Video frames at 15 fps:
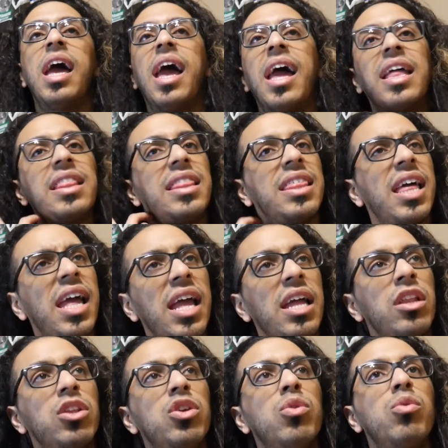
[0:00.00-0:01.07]
and
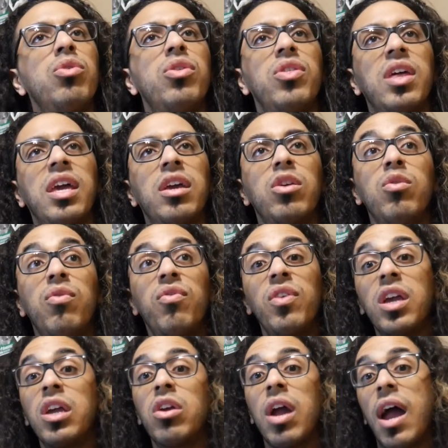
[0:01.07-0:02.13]
then you think you
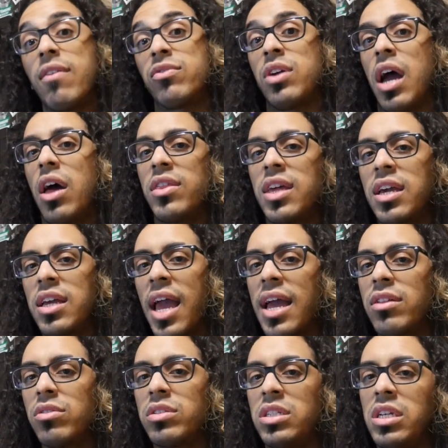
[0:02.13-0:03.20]
figure after how they
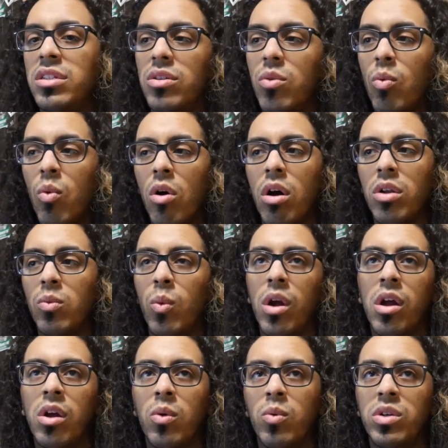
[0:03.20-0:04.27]
handled season one
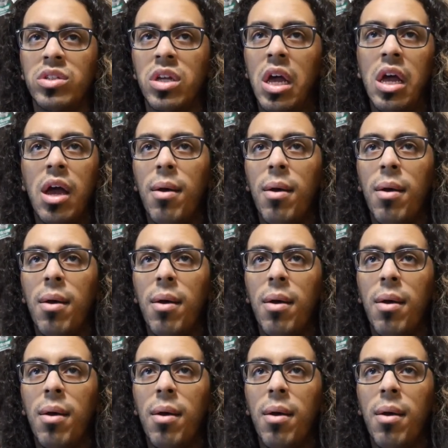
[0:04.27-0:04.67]
where it was